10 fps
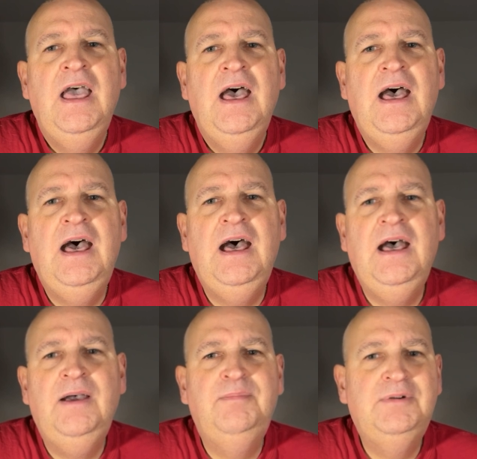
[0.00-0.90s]

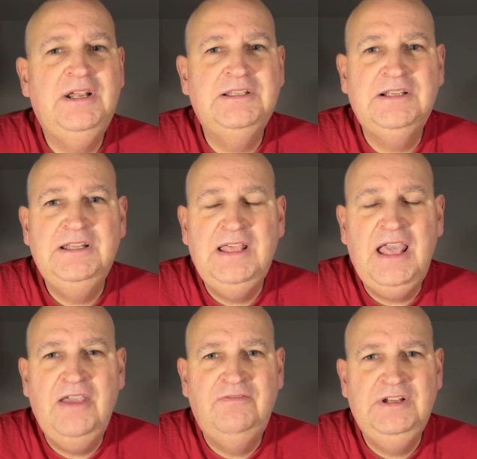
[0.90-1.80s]
uh, practically
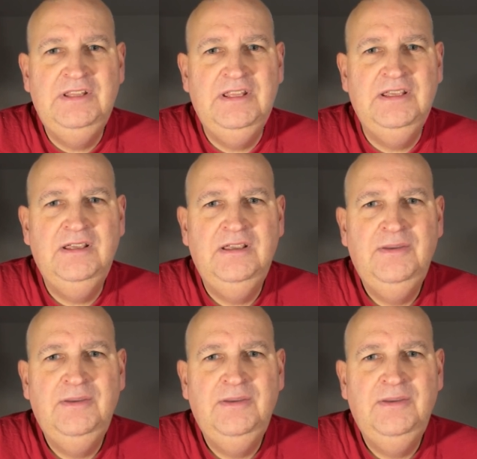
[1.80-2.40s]
everything